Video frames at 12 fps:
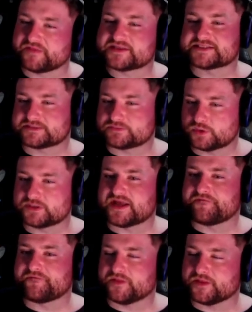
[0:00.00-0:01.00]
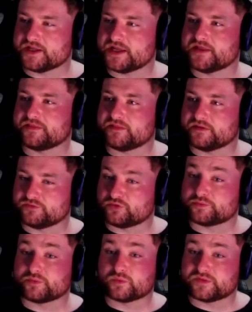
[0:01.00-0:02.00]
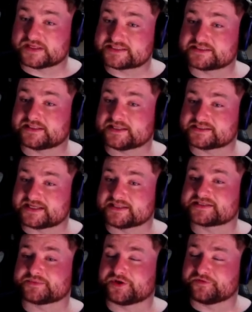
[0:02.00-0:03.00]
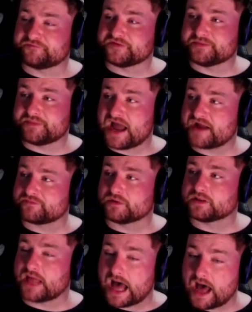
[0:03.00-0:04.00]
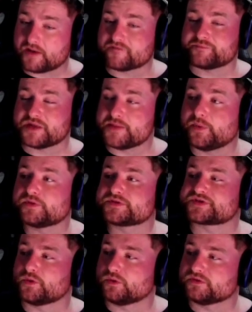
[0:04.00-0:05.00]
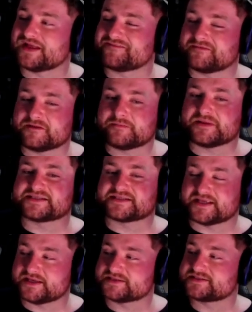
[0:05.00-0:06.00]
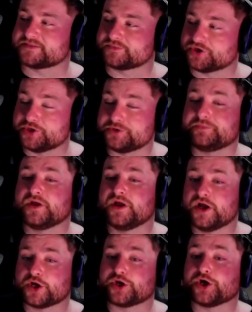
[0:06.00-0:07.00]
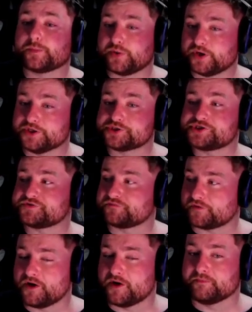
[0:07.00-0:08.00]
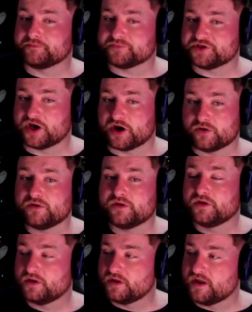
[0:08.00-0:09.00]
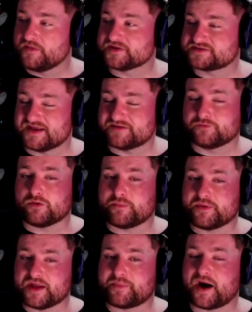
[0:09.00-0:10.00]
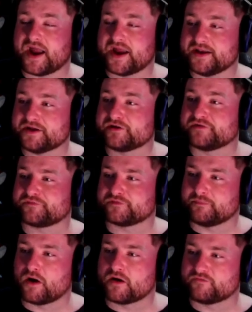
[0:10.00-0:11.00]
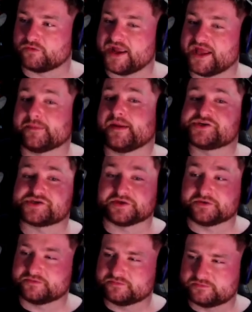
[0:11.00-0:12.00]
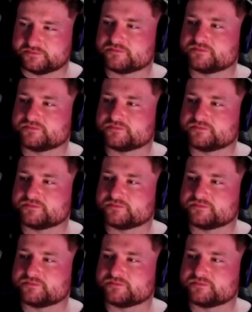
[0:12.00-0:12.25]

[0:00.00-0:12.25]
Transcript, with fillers: feel like this is will definitely the this is is getting some good feedback from a lot of people. So we'll definitely be seeing some good good push from you know this definitely will be a pioneer for the Marvel animation